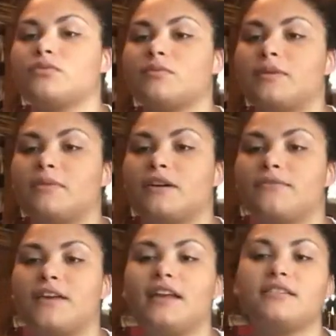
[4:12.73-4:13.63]
will be
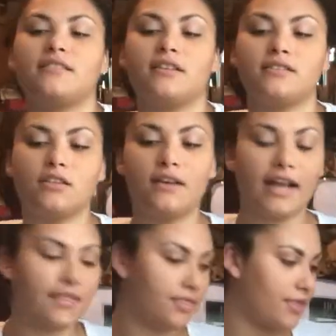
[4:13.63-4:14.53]
perfect. So I
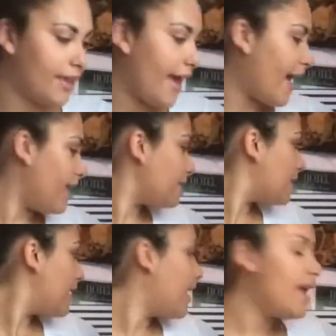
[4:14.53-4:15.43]
got that.
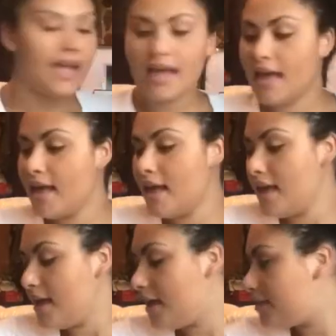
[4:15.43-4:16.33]

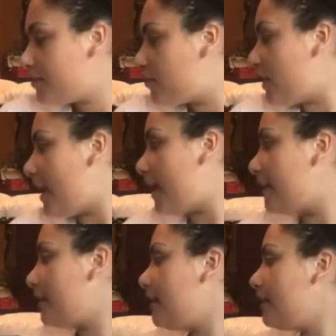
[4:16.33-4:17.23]
And
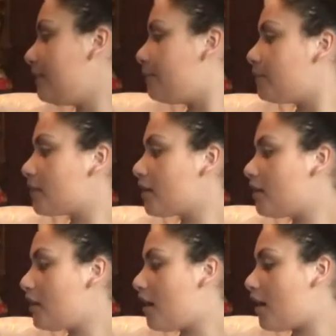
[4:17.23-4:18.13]
then
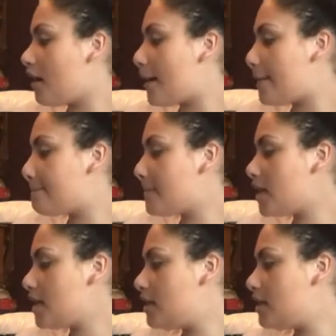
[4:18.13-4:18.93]
um,